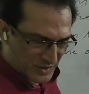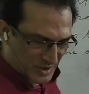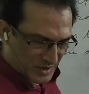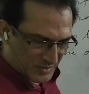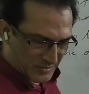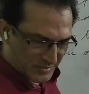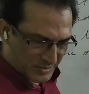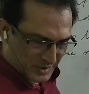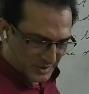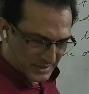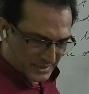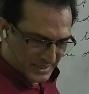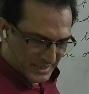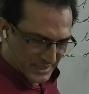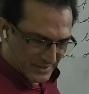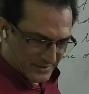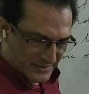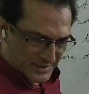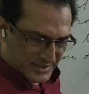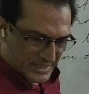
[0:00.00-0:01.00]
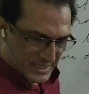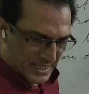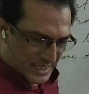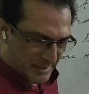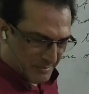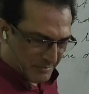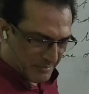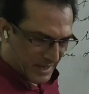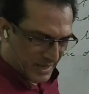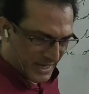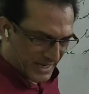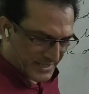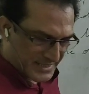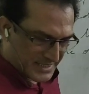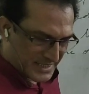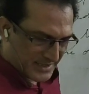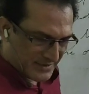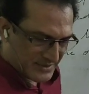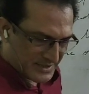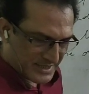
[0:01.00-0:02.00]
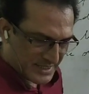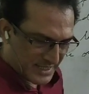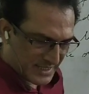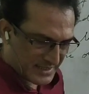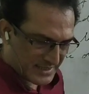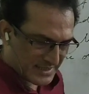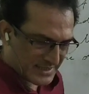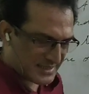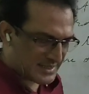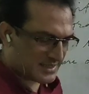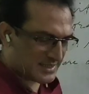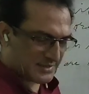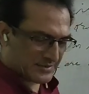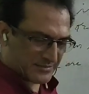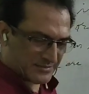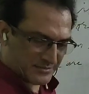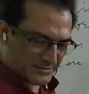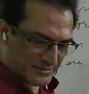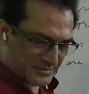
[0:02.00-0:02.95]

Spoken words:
verb gives a passive sense.